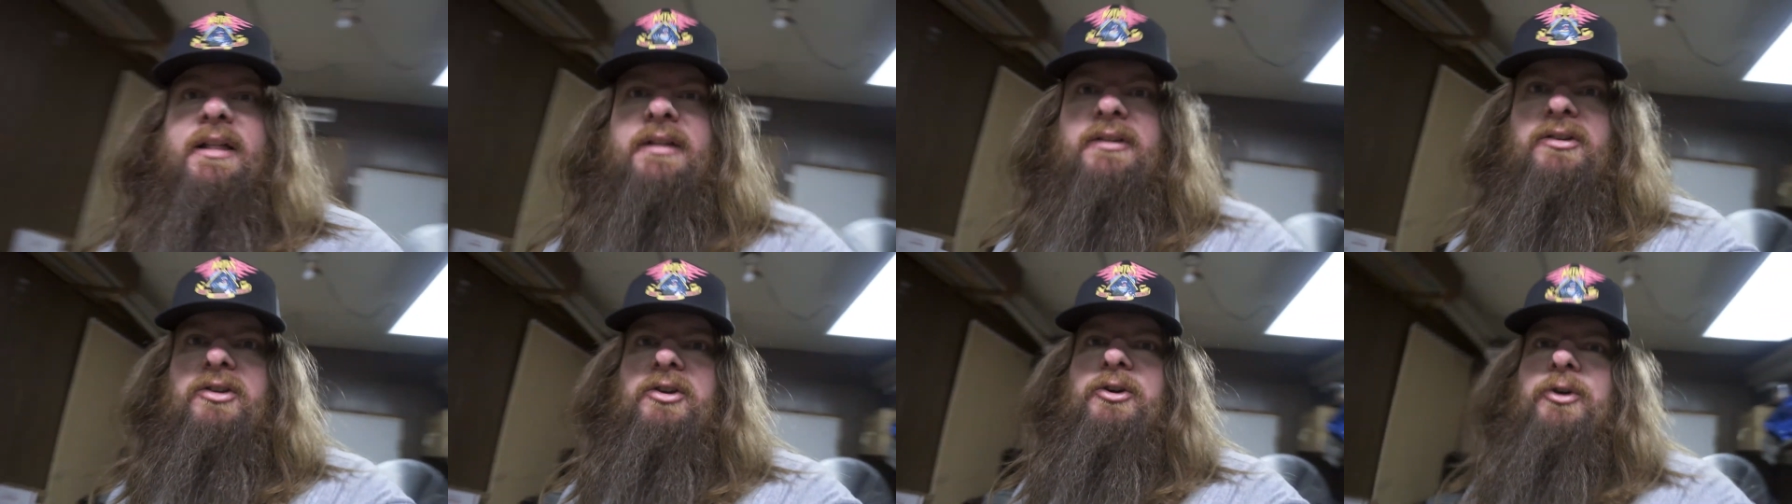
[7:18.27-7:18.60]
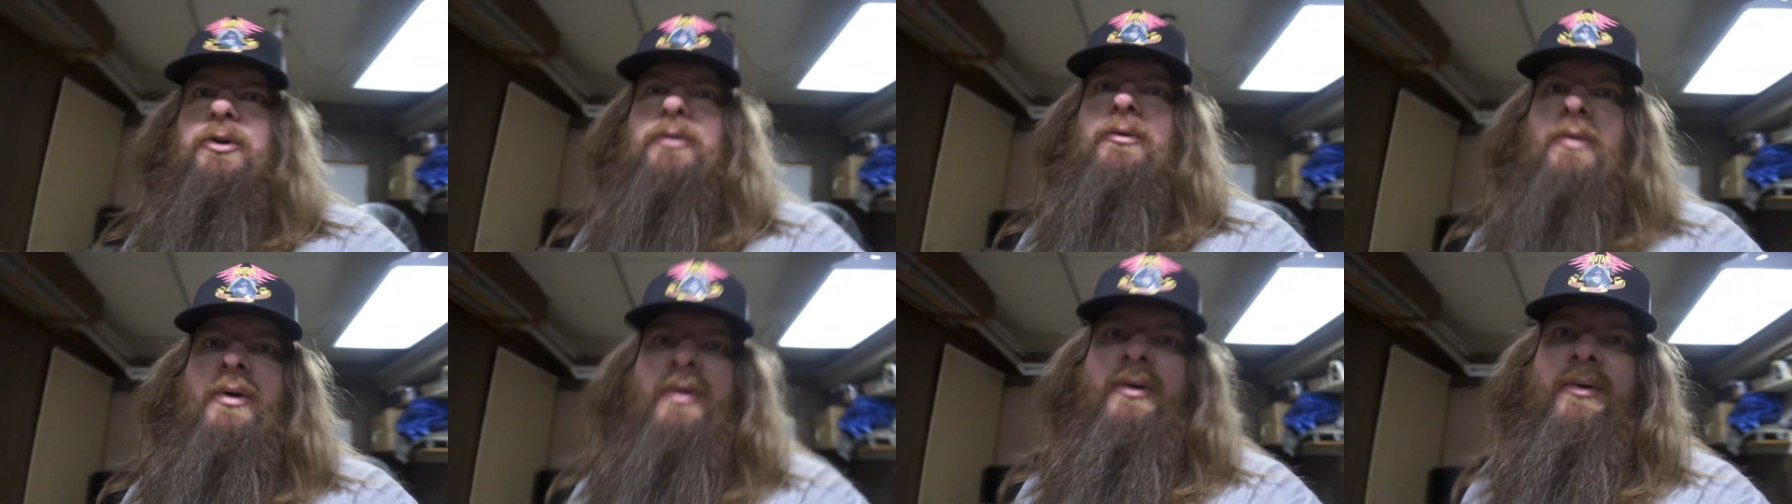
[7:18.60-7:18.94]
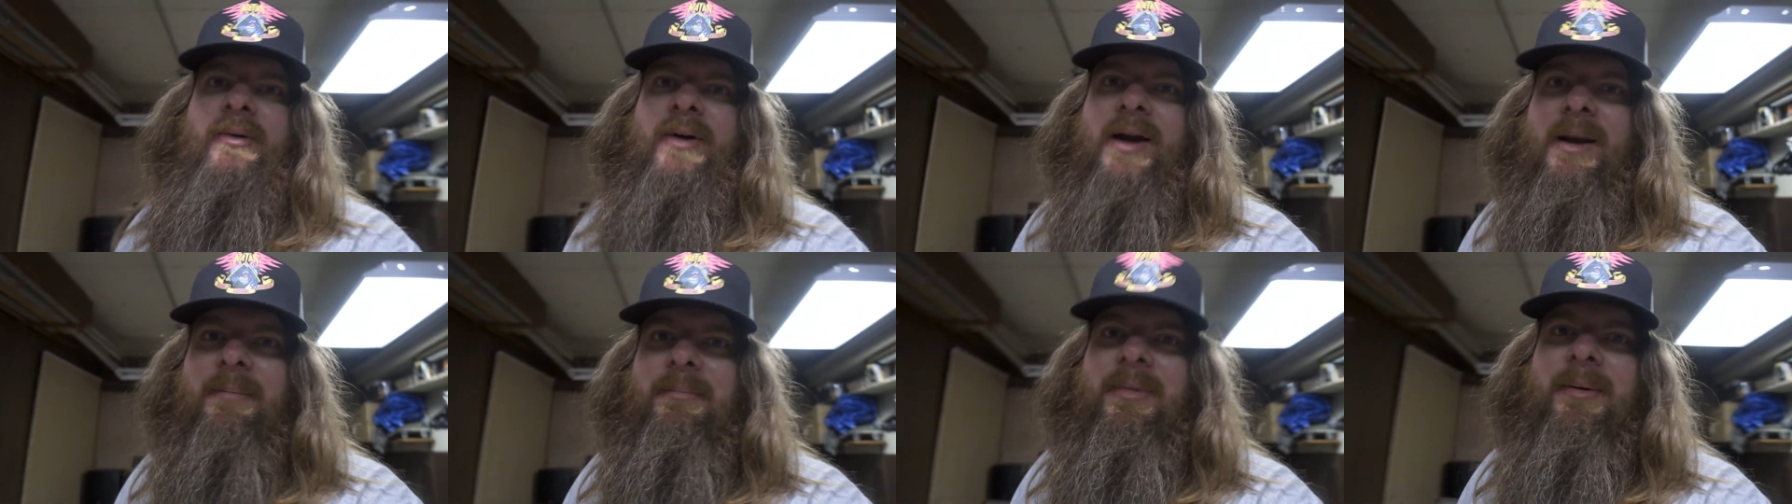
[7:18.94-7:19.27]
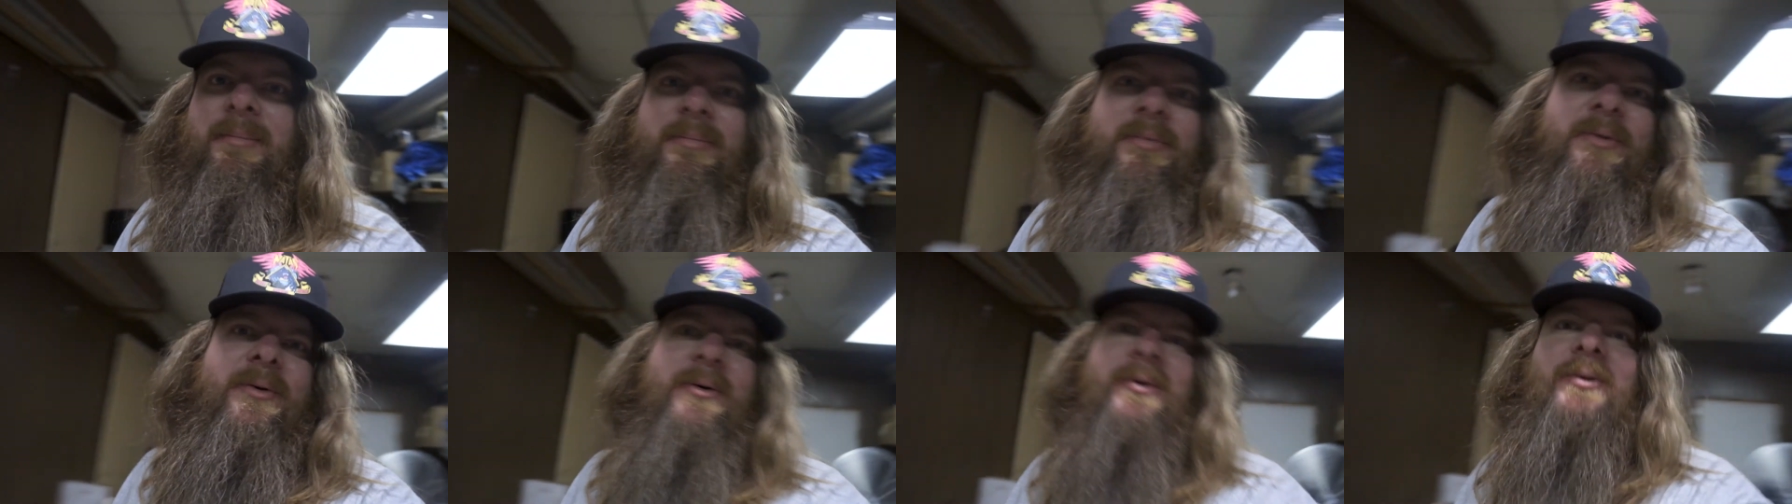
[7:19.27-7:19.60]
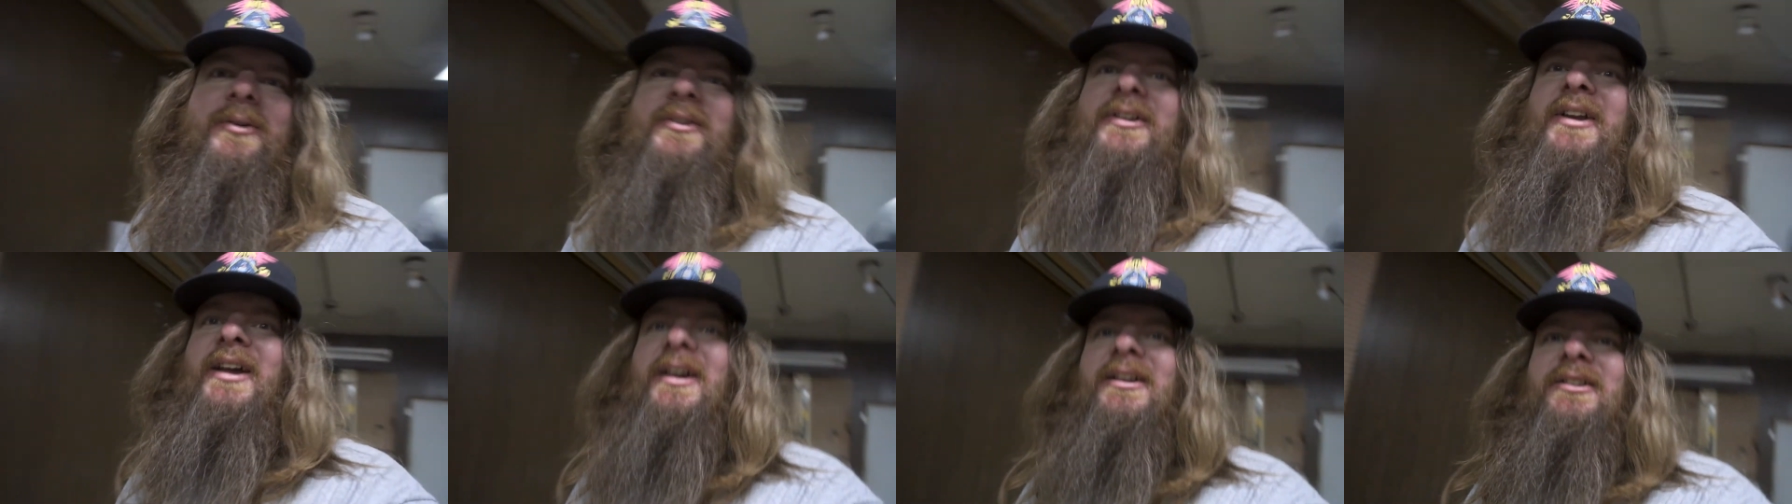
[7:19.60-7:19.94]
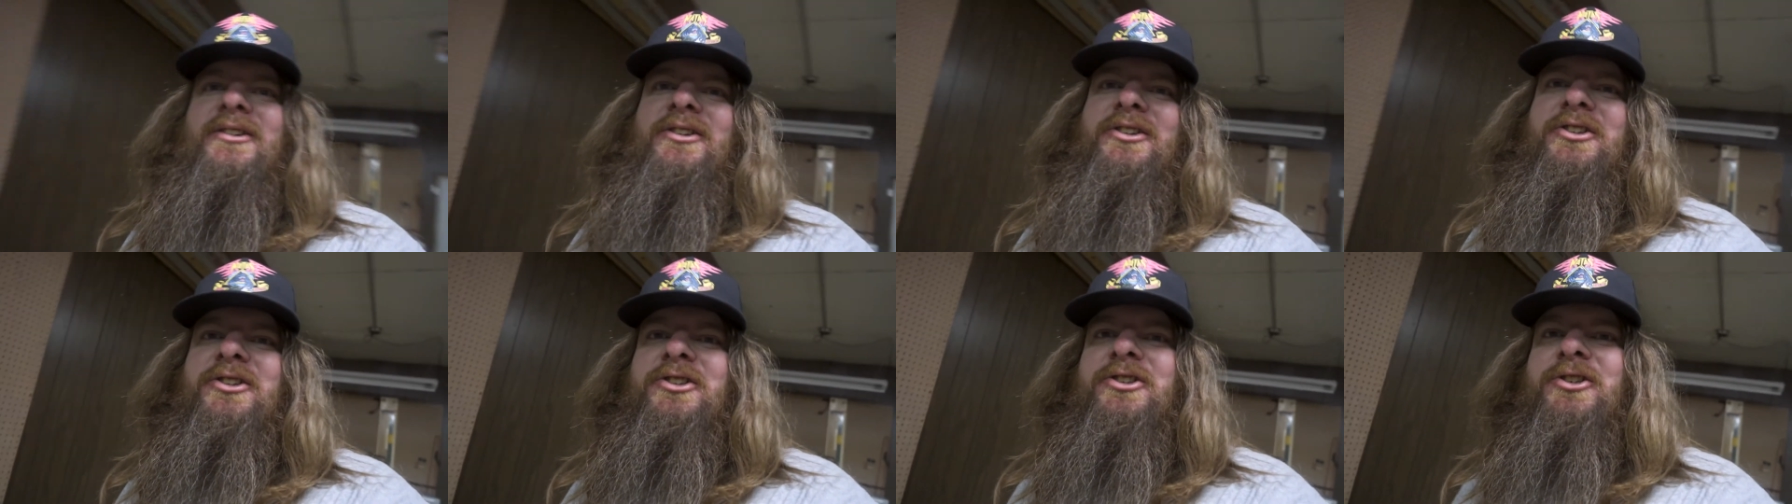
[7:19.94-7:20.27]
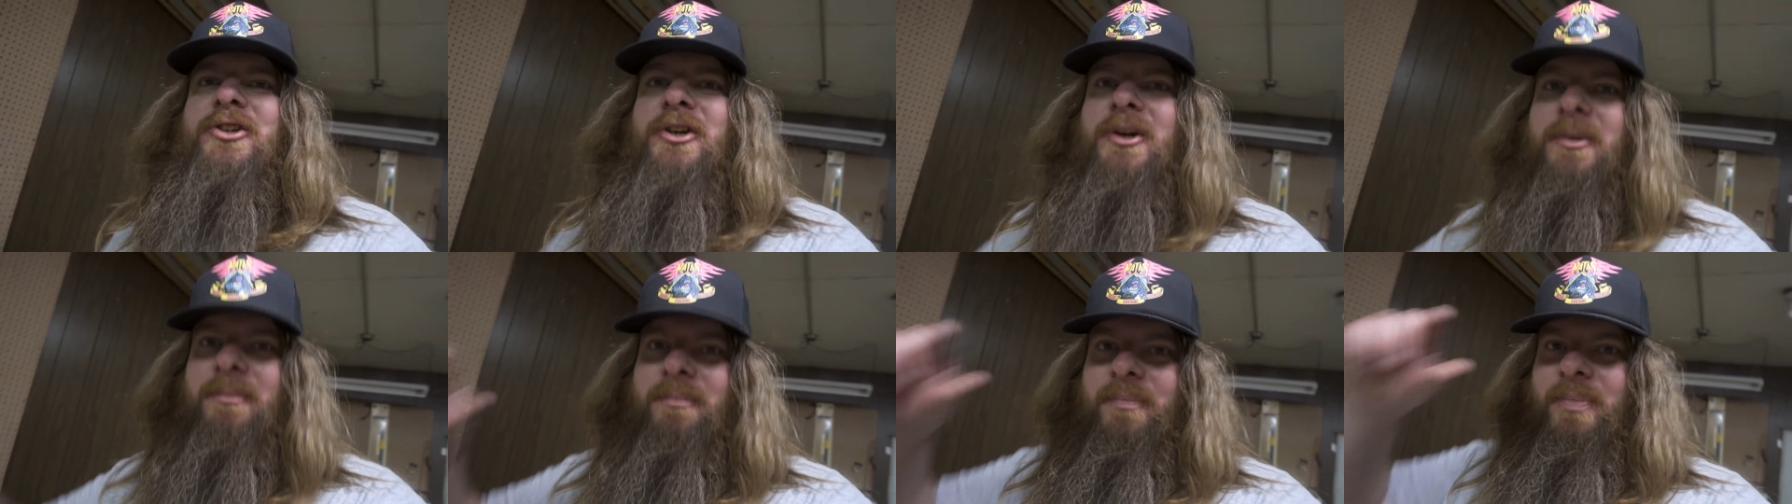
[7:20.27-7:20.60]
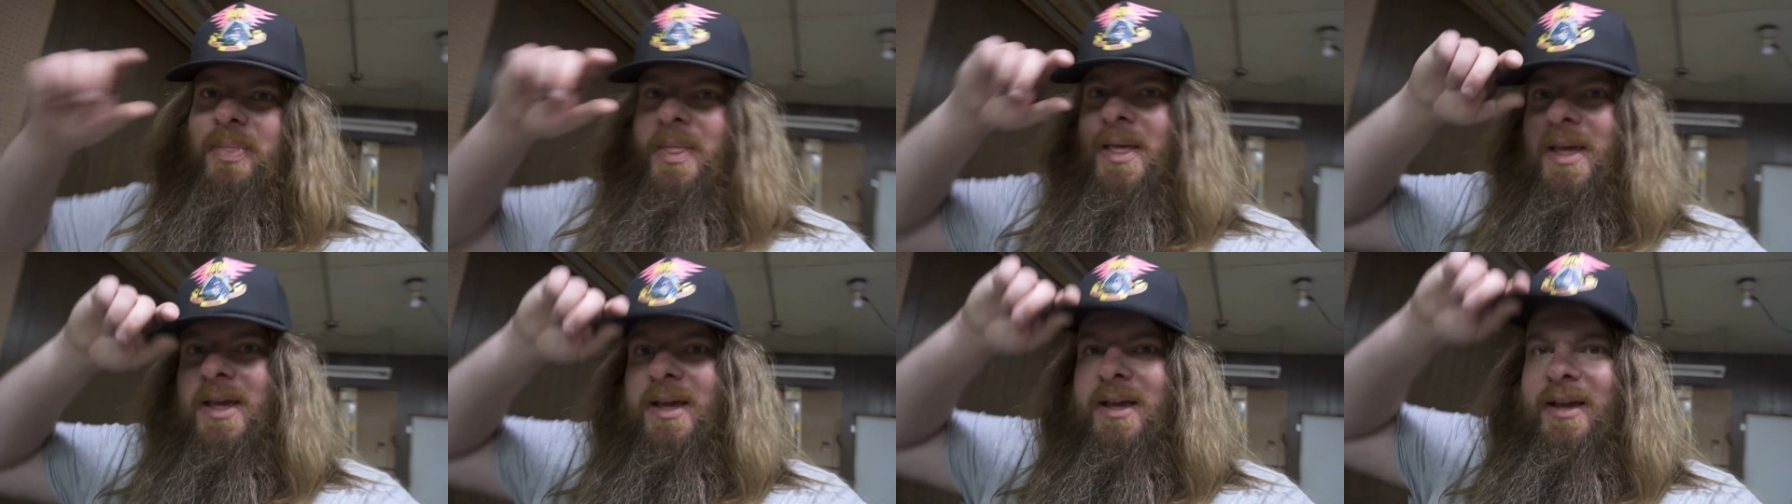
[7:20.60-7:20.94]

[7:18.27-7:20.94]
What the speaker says: that's gonna wrap up the whole Texas trip.